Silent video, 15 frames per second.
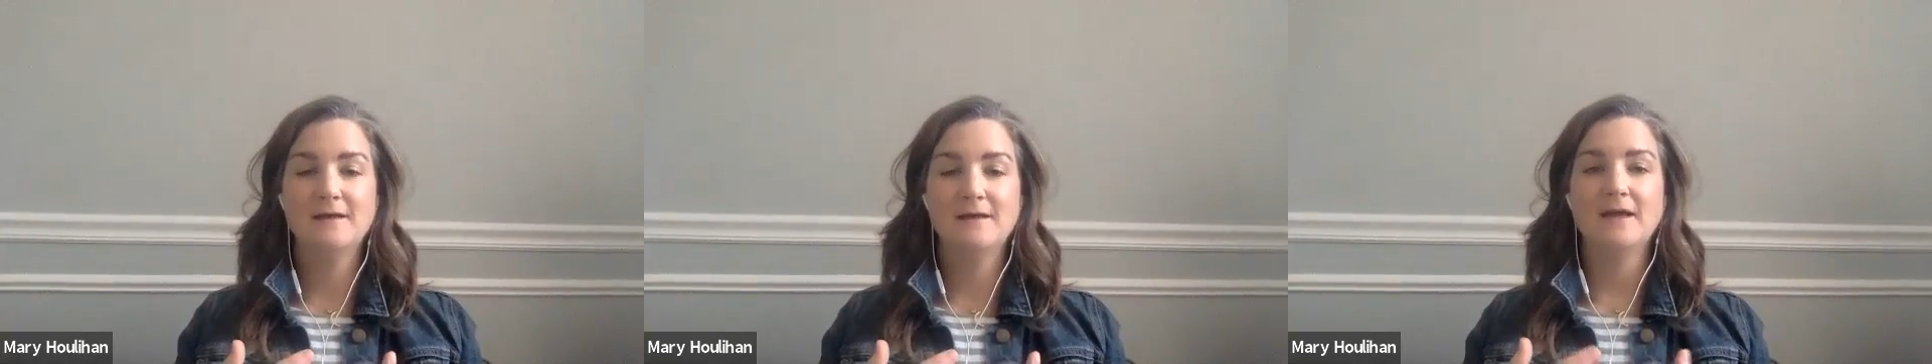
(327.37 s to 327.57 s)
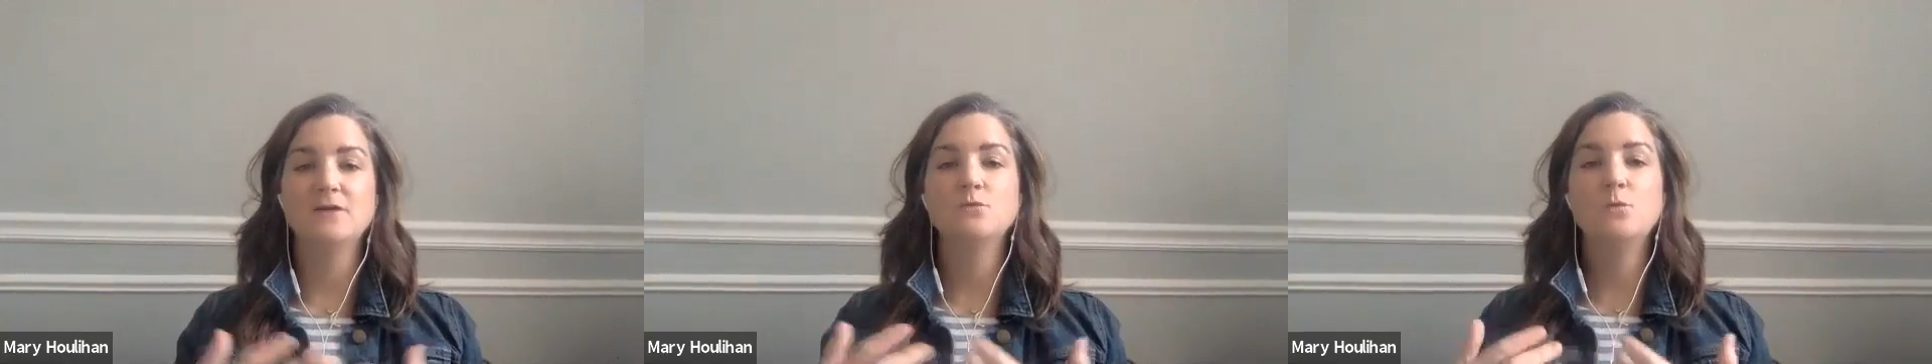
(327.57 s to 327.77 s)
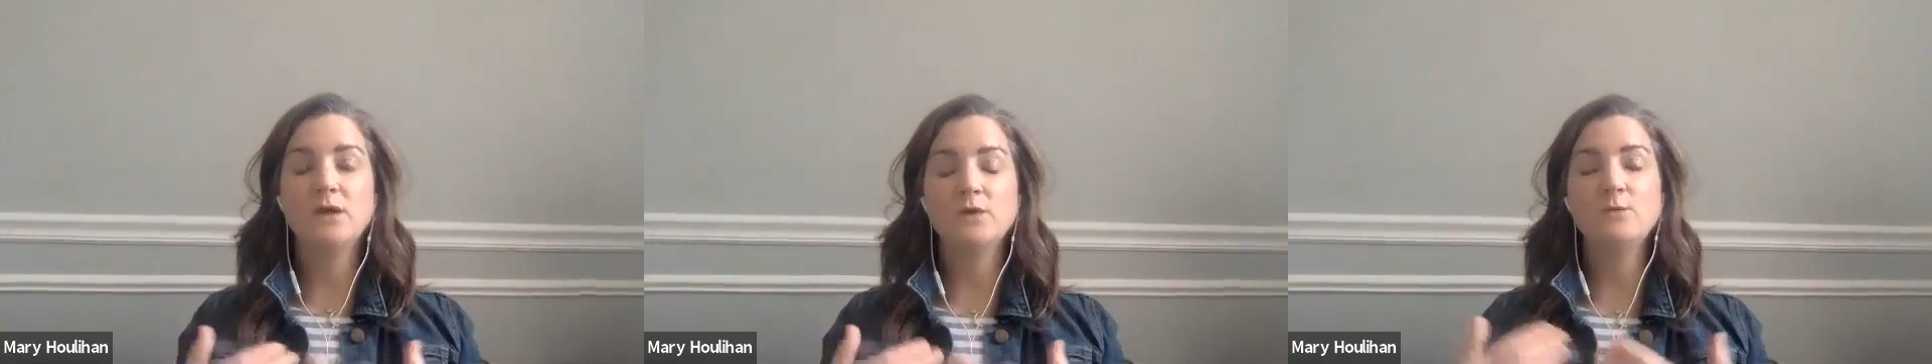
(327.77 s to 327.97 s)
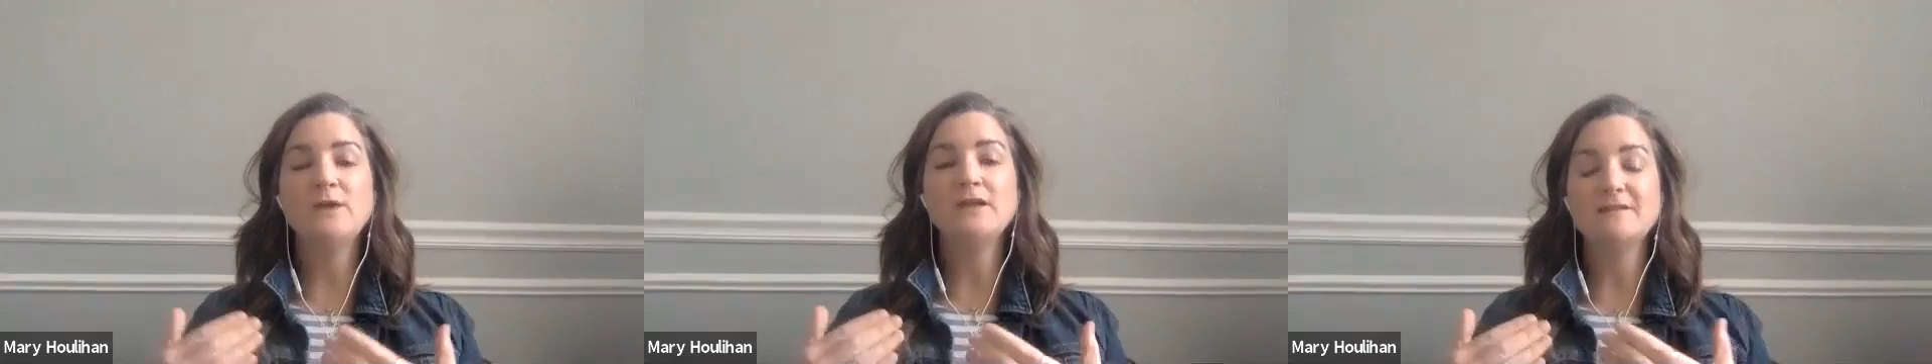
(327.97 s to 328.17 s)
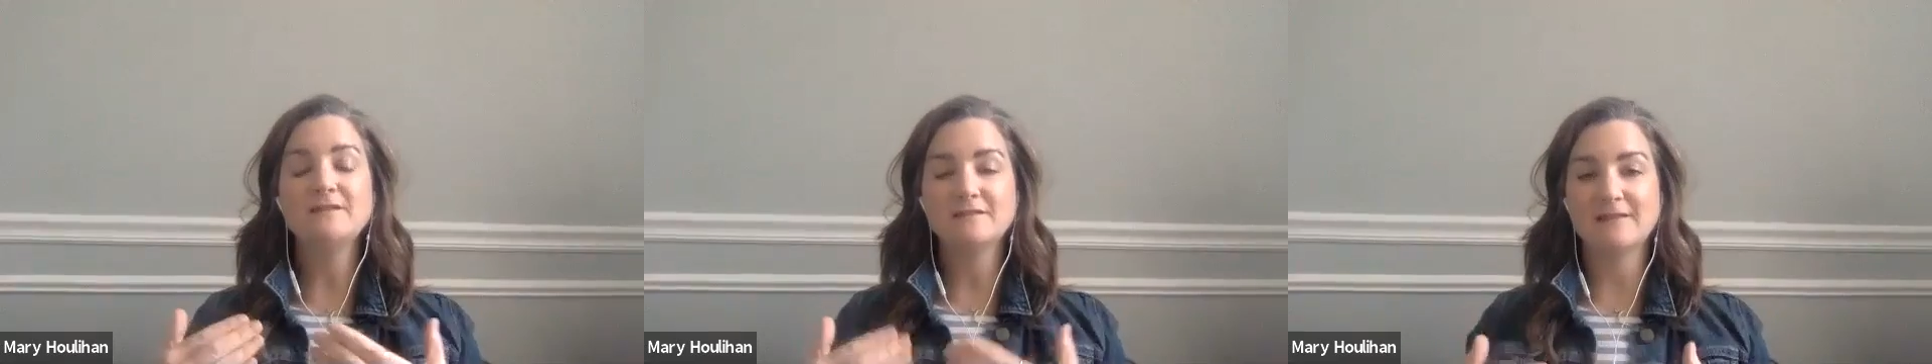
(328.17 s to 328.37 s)
And when we
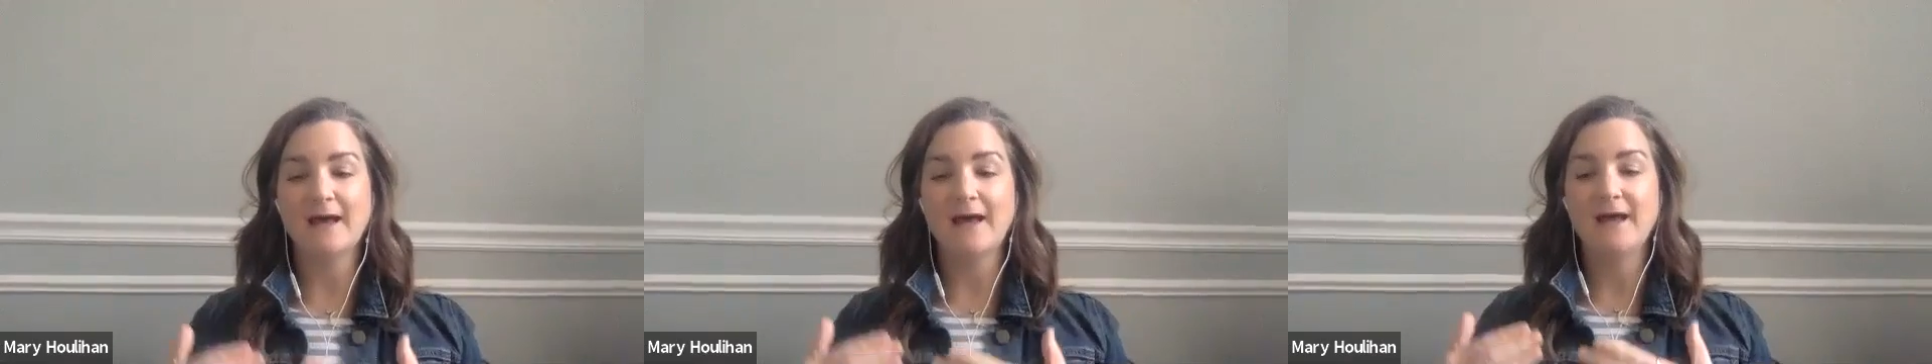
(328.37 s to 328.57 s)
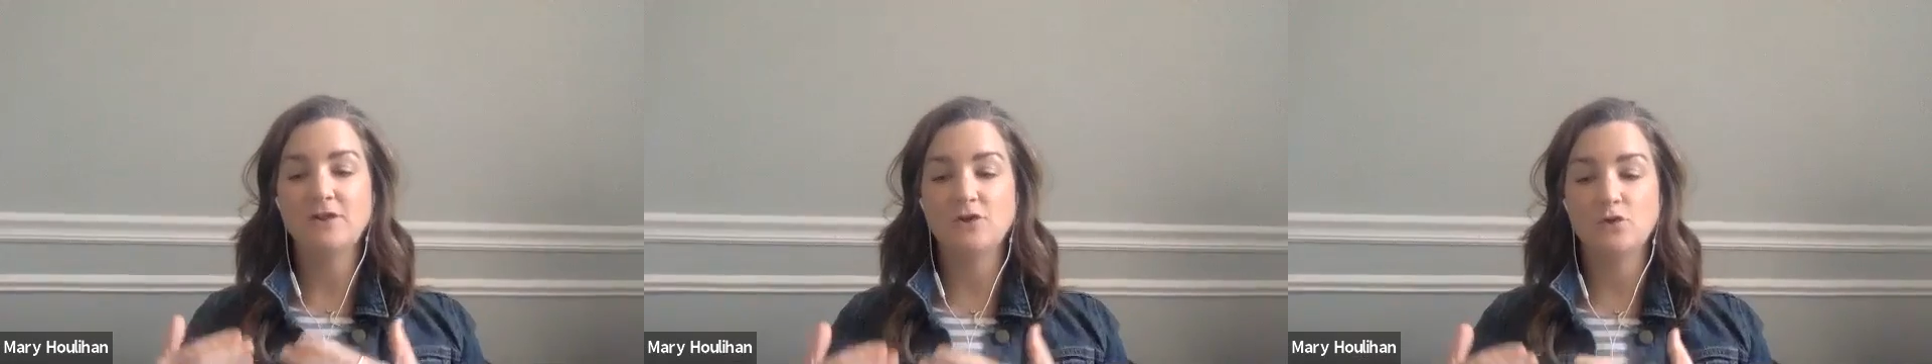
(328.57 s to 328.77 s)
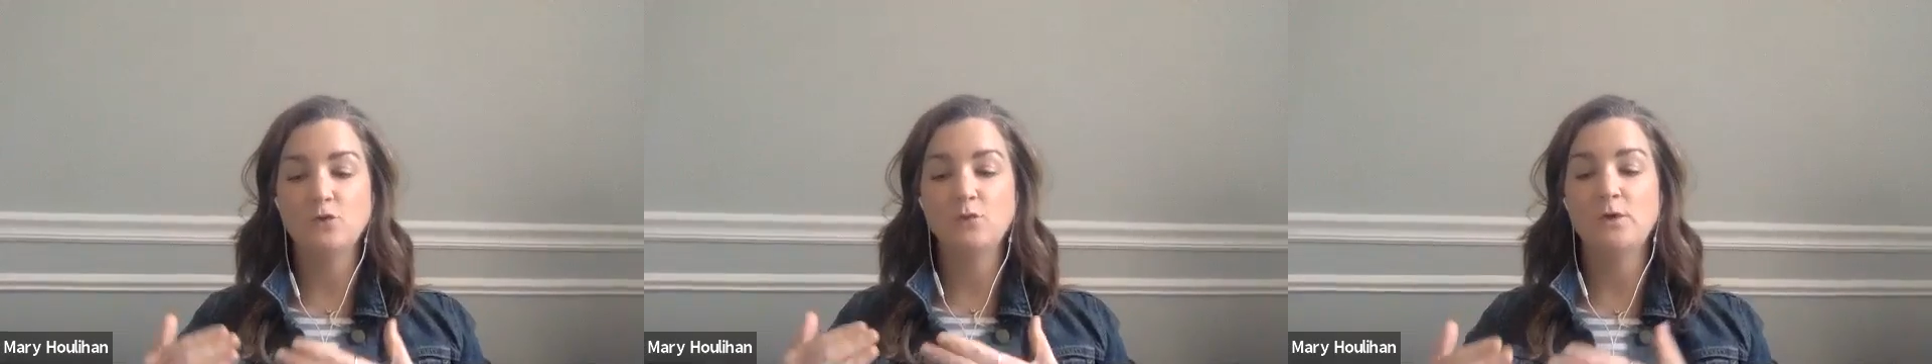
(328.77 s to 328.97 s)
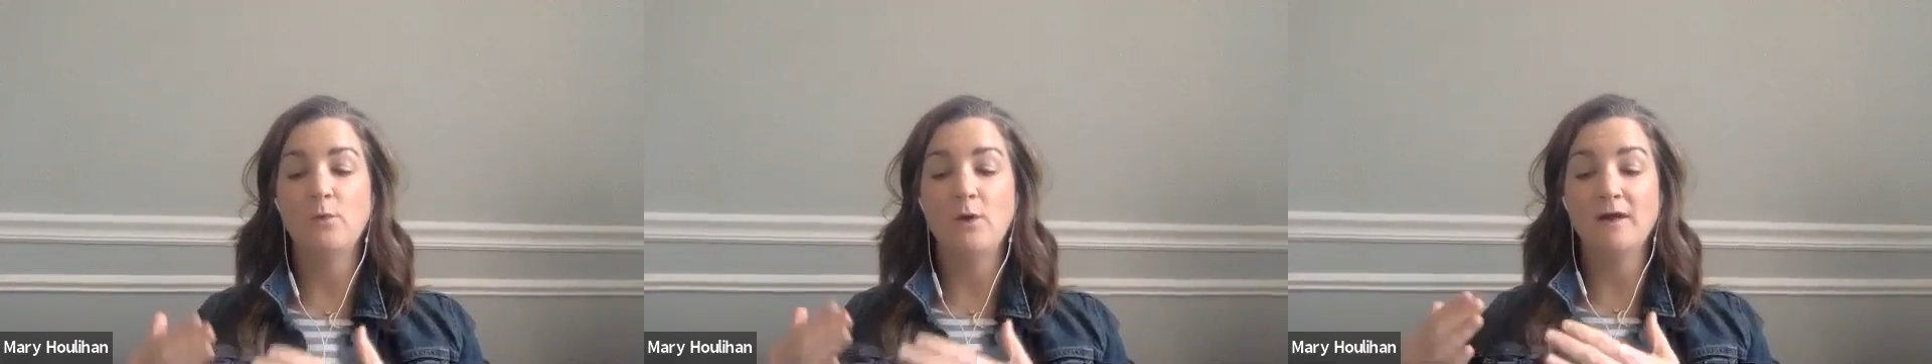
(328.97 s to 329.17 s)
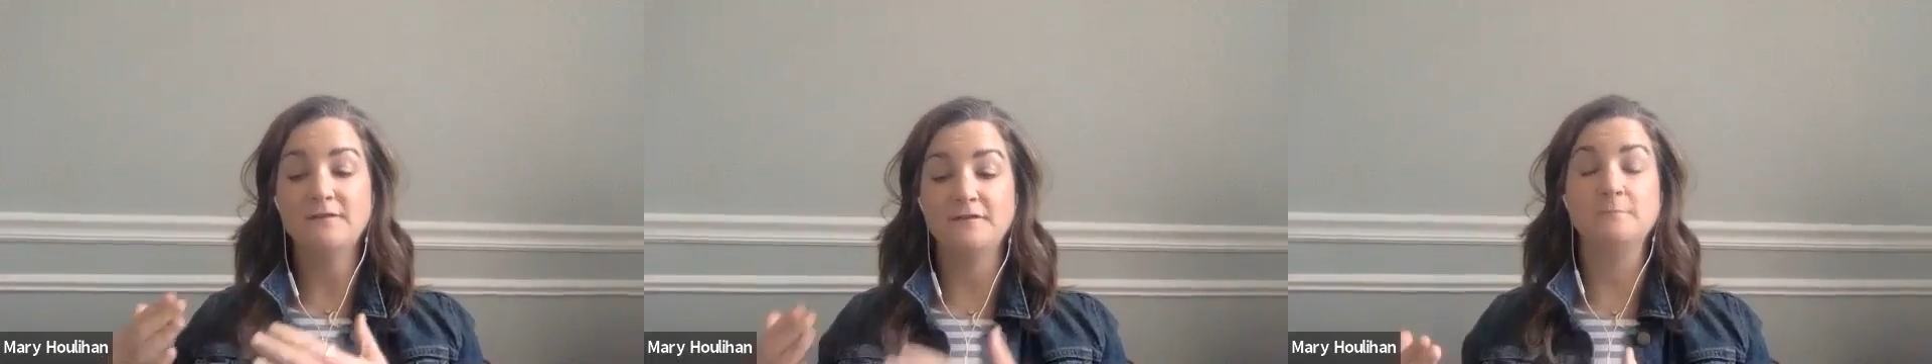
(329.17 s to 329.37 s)
decide who we
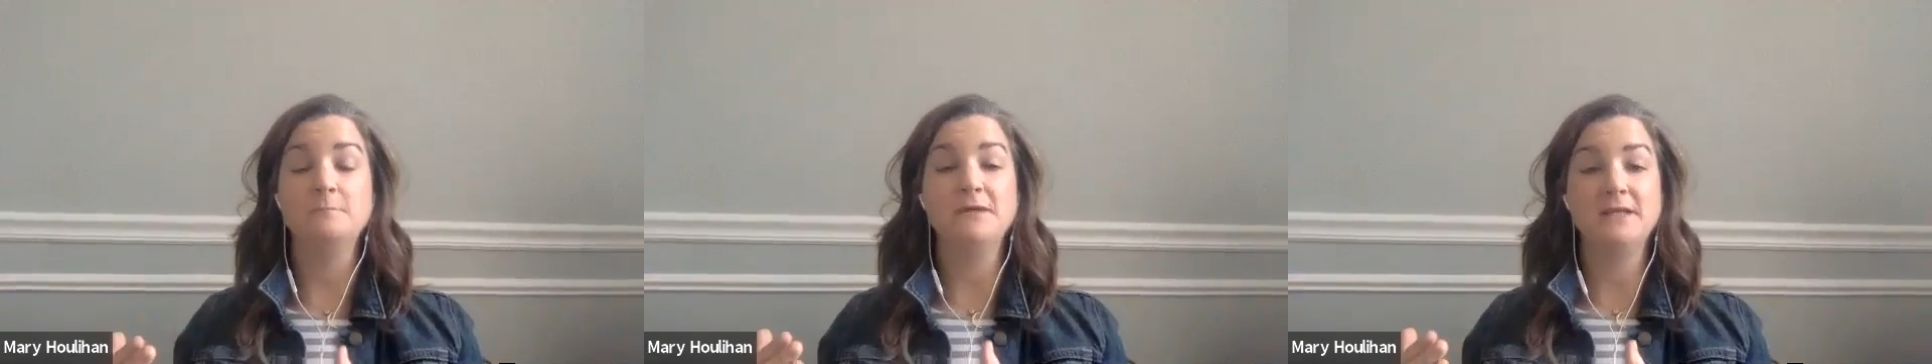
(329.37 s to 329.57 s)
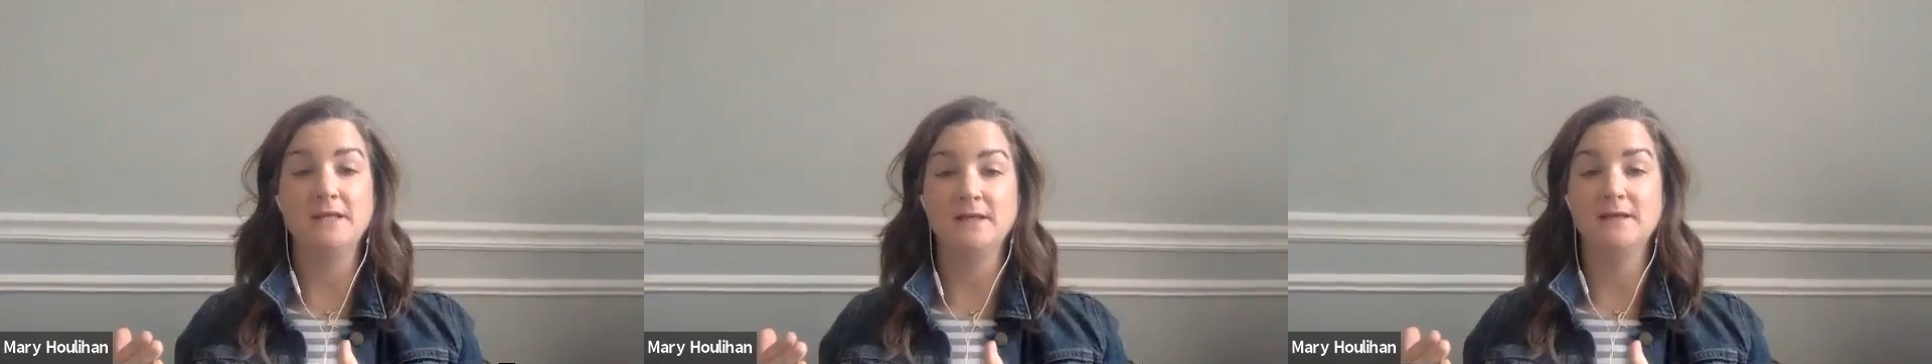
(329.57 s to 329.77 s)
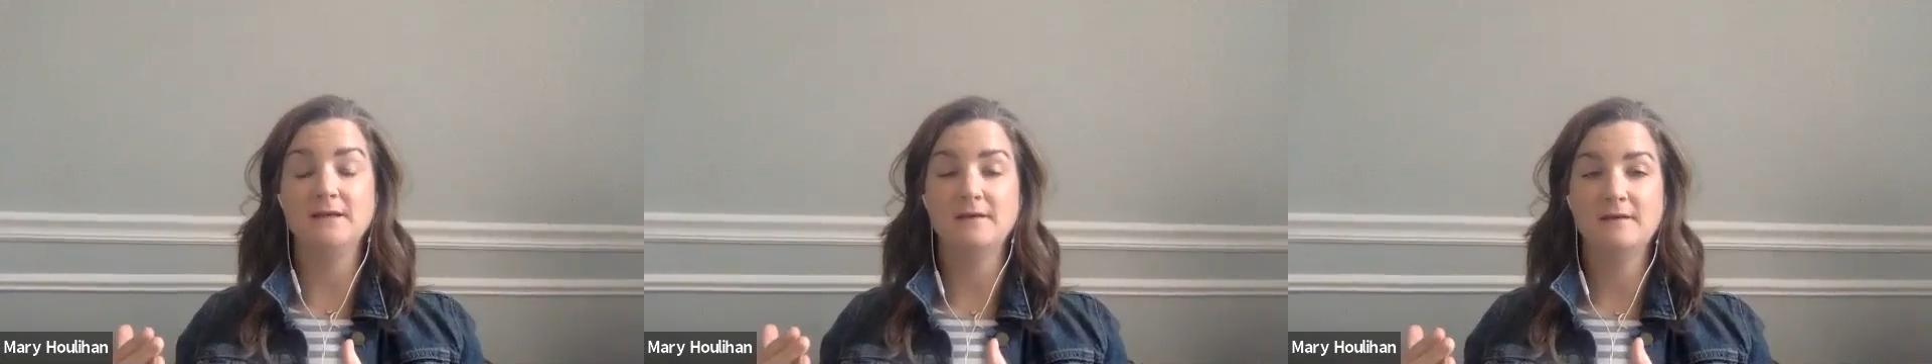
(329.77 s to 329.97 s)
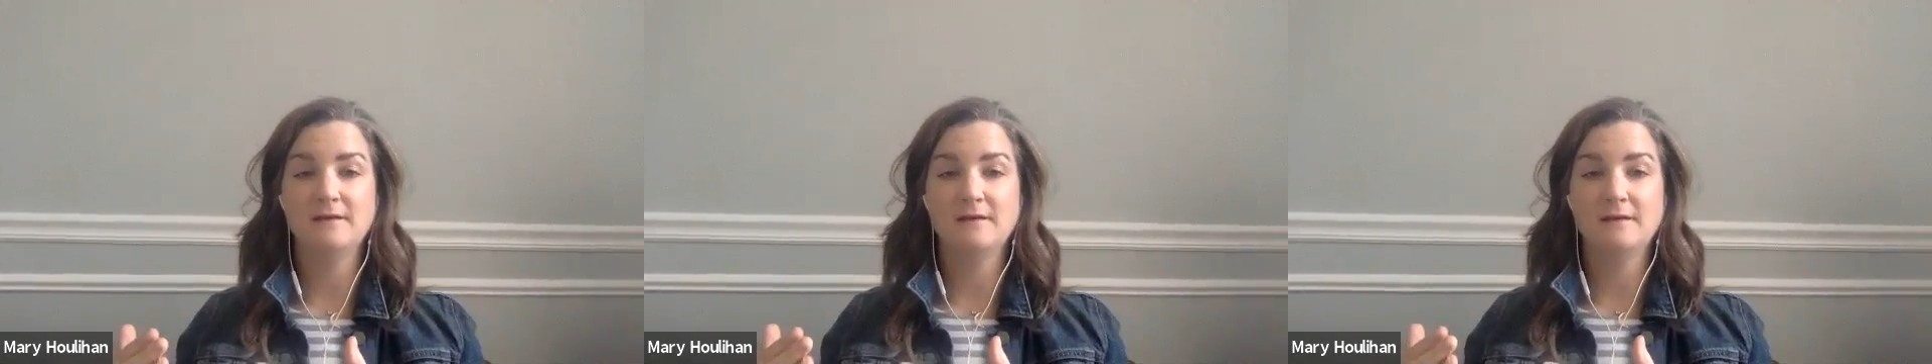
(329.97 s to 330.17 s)
want to be